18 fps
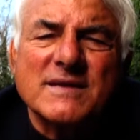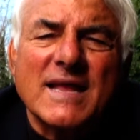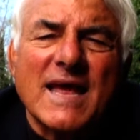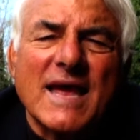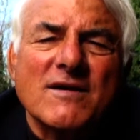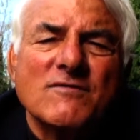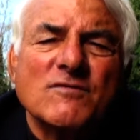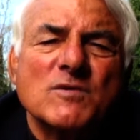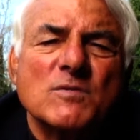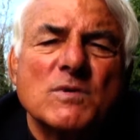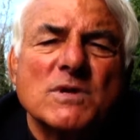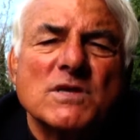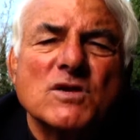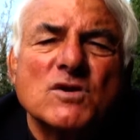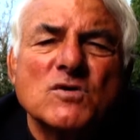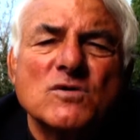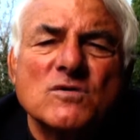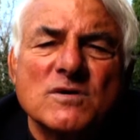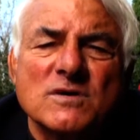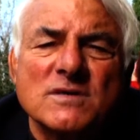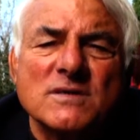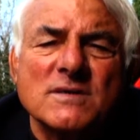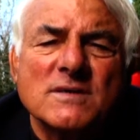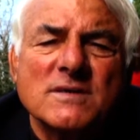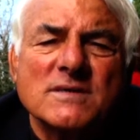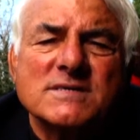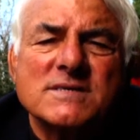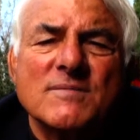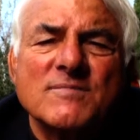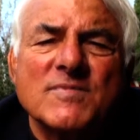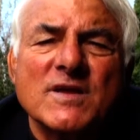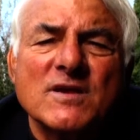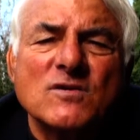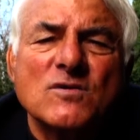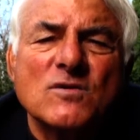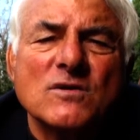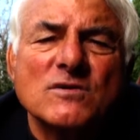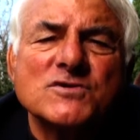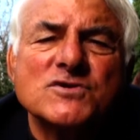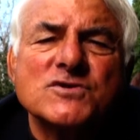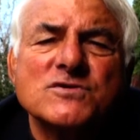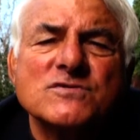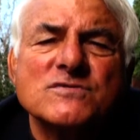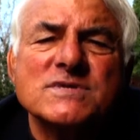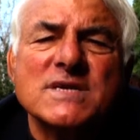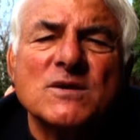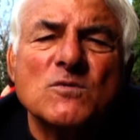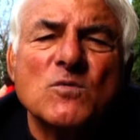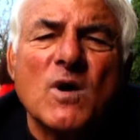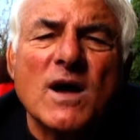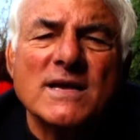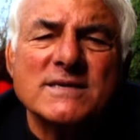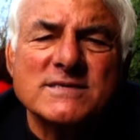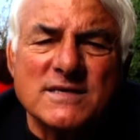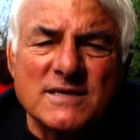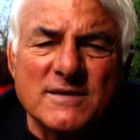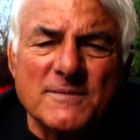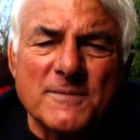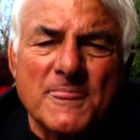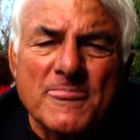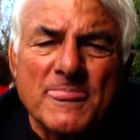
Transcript: that everyone Google something called Choosing Wisely.